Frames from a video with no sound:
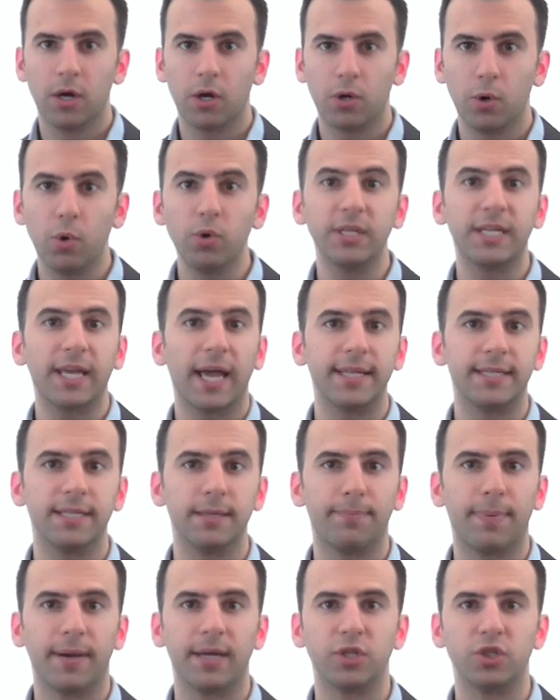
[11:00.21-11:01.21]

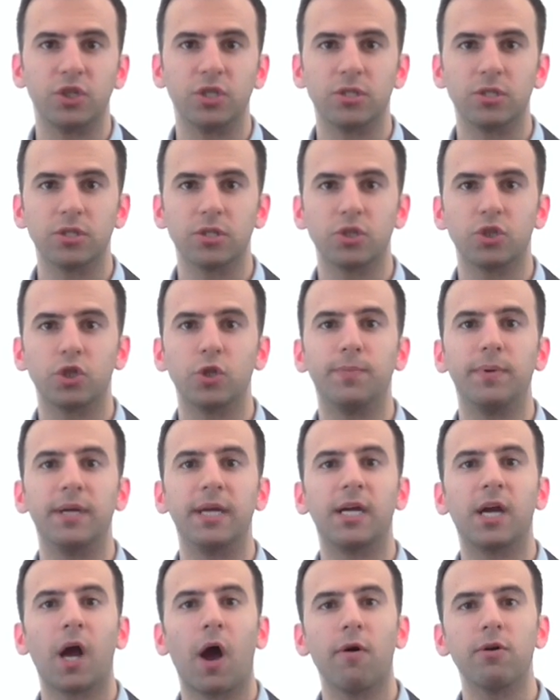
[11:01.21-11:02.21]
Claudicating patients should be
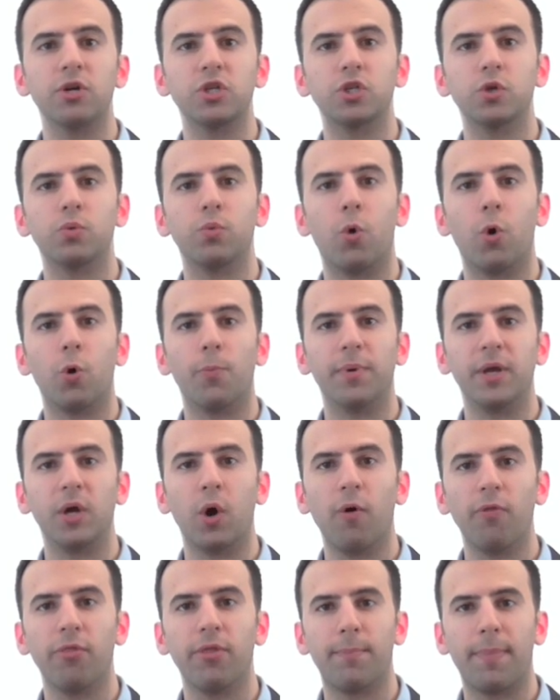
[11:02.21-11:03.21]
encouraged to walk
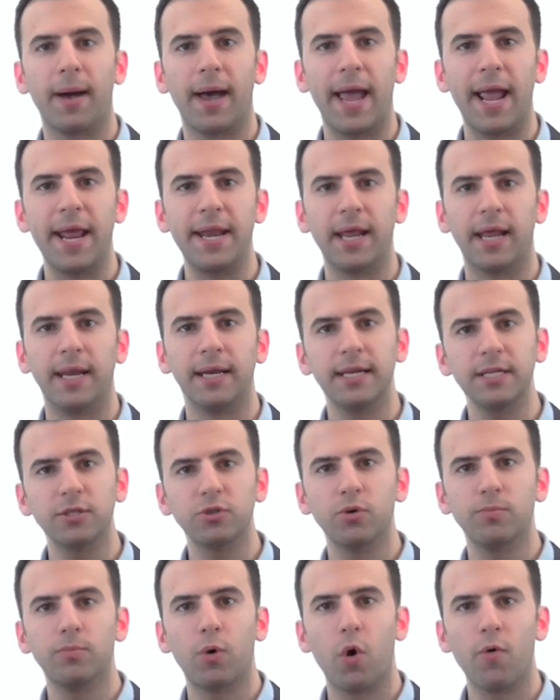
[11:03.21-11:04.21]
beyond the pain a
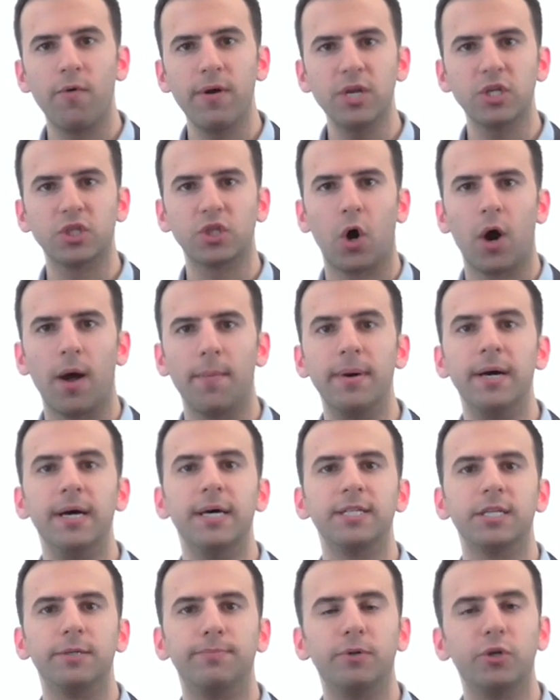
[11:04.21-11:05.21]
little more each time
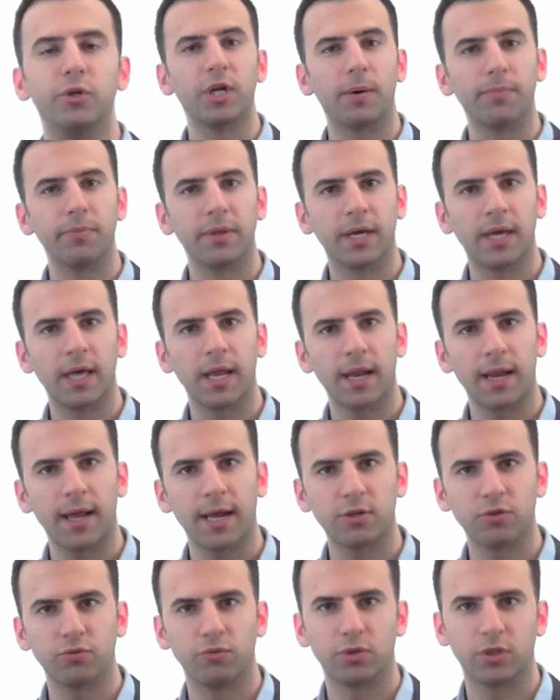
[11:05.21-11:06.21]
to up the
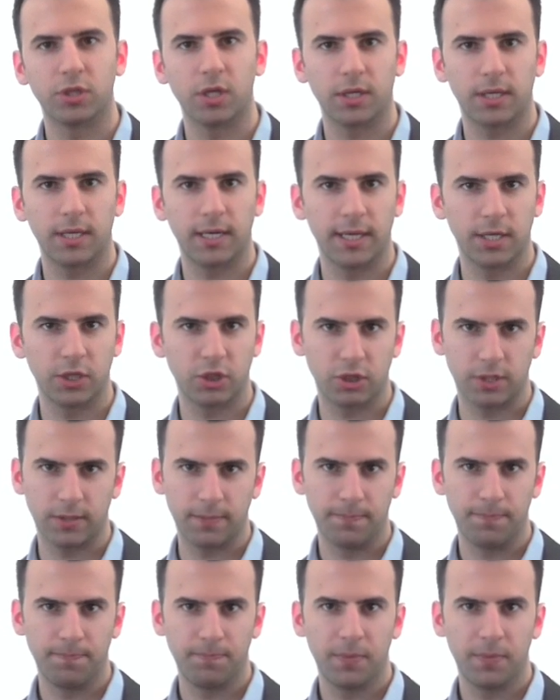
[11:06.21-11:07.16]
collateral circulation.